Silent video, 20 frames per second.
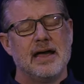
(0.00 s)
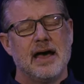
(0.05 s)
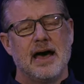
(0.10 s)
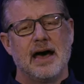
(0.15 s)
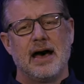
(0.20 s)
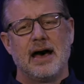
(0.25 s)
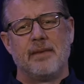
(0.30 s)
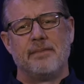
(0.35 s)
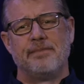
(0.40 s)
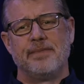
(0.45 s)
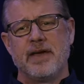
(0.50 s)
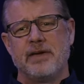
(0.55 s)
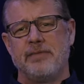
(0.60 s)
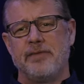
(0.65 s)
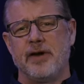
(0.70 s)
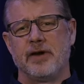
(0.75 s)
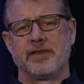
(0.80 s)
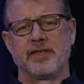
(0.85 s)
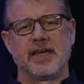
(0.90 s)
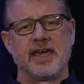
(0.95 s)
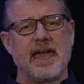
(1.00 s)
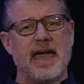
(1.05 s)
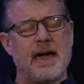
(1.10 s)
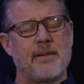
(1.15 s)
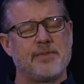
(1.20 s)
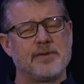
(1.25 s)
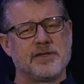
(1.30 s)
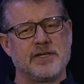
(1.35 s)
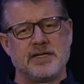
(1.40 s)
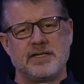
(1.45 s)
Um, if you're at the
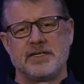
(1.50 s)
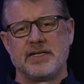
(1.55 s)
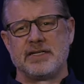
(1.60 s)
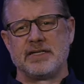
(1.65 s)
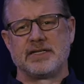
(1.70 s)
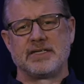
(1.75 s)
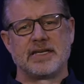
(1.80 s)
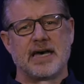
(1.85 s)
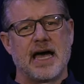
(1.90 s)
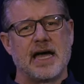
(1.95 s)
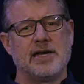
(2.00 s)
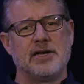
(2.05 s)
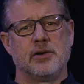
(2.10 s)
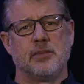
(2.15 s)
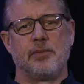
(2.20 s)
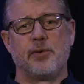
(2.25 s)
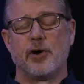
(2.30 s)
campus, it's inside your